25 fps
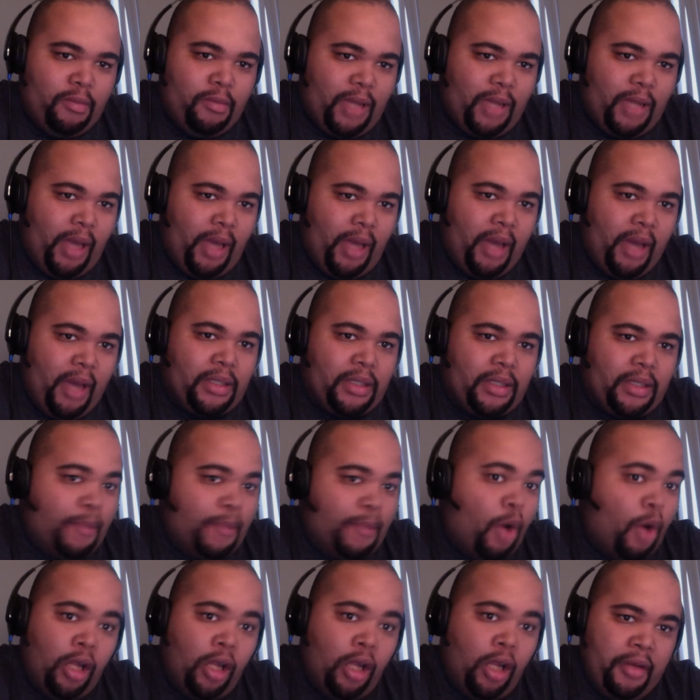Gotta be honest. I'm
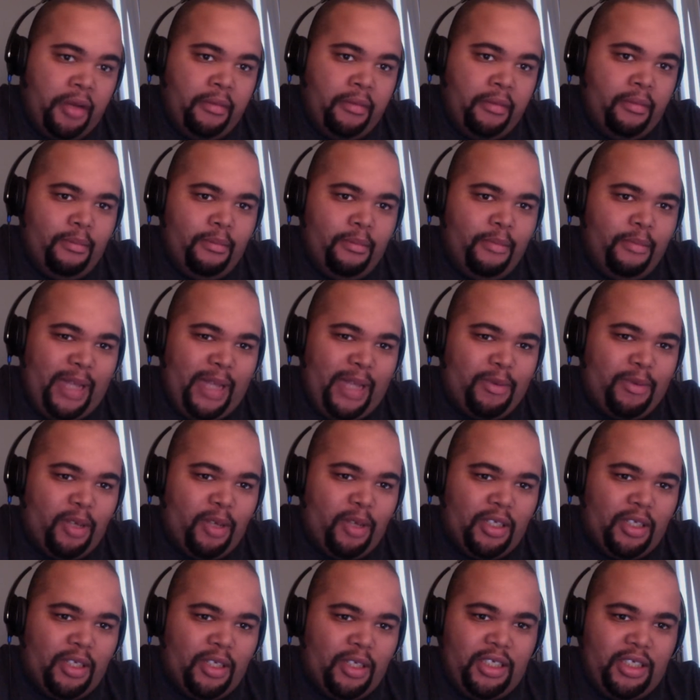all in. Baseball
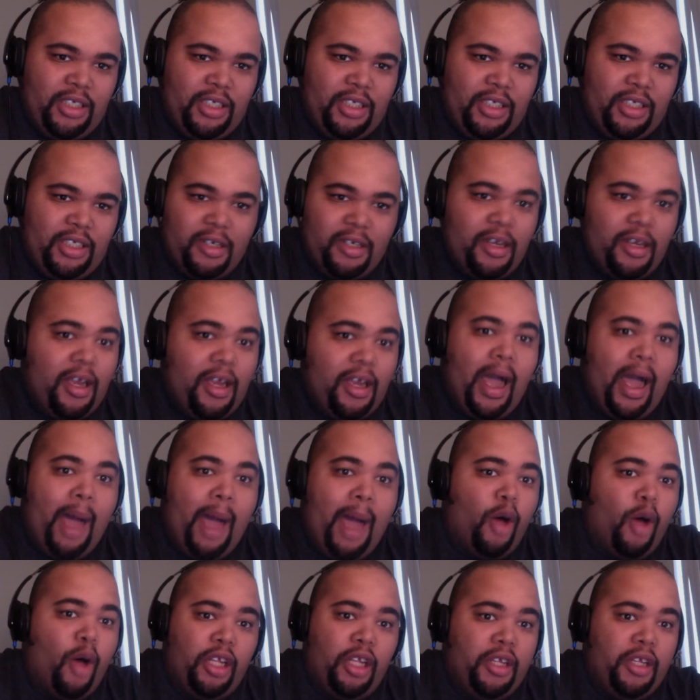this season is here. I'm
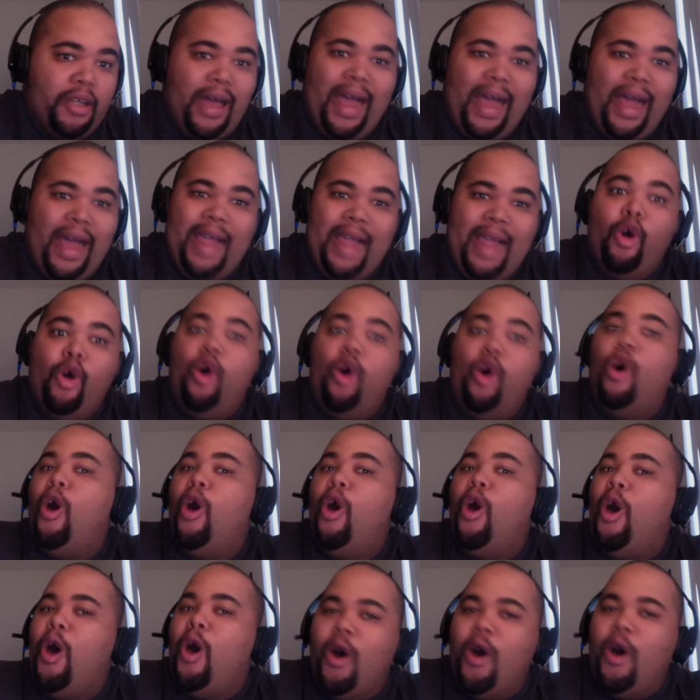all in. I am
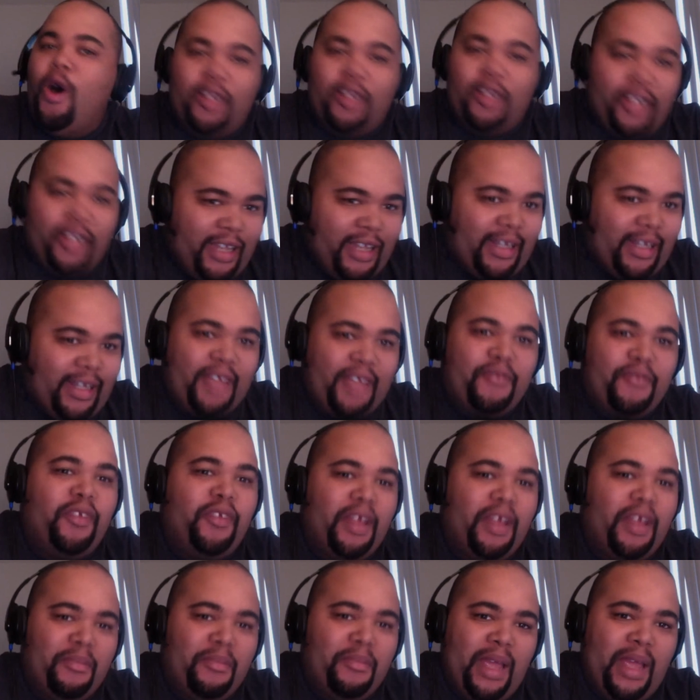all in like
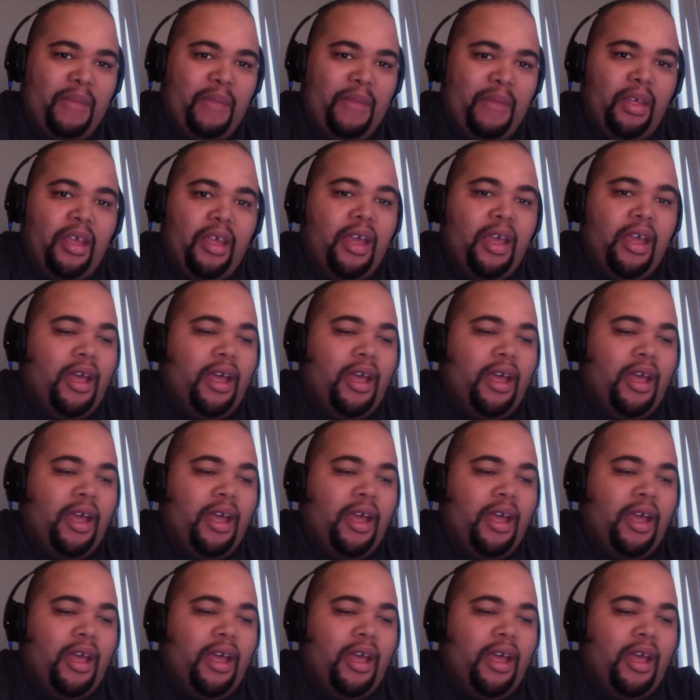Flynn, baby.